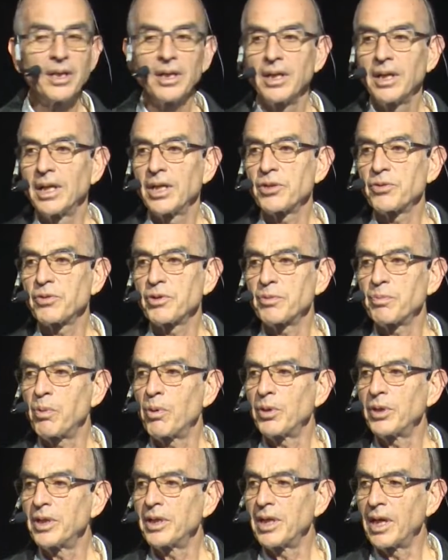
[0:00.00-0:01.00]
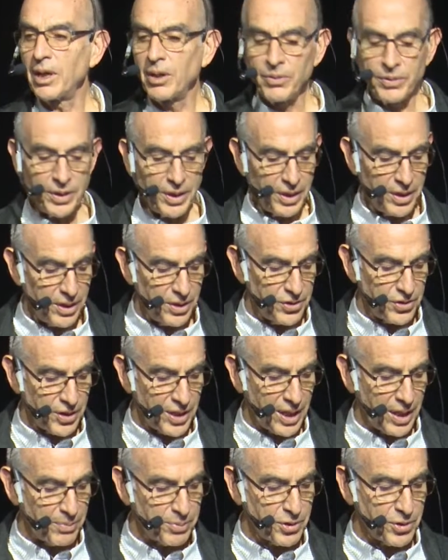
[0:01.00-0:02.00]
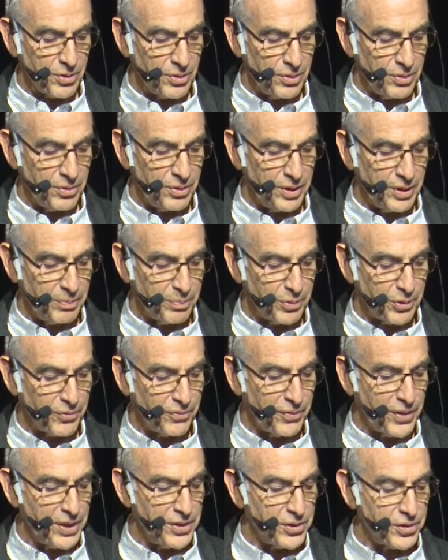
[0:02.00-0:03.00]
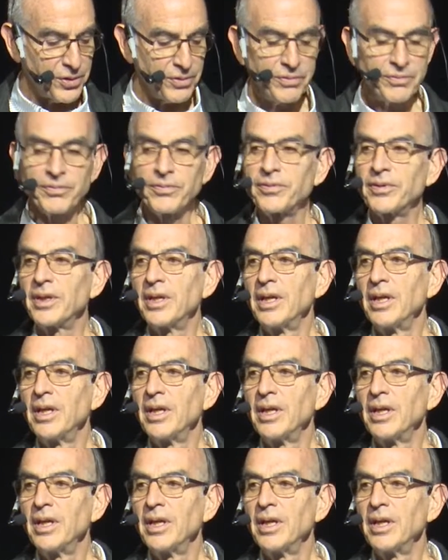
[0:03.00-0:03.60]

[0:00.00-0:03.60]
As was pointed out, it is absolutely pervasive.